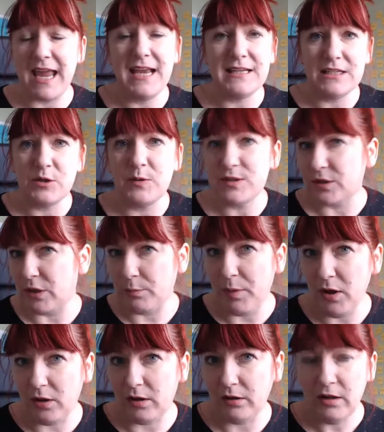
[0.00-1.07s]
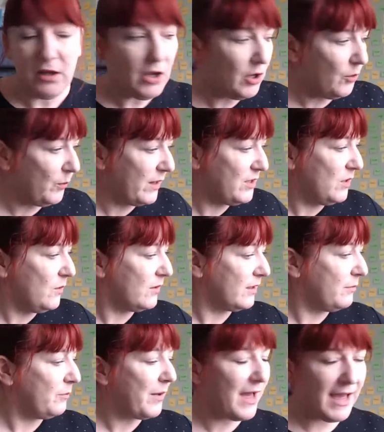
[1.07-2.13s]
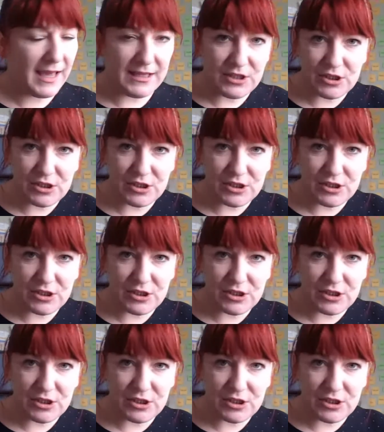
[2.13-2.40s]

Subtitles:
80 quid on a bottle when you can buy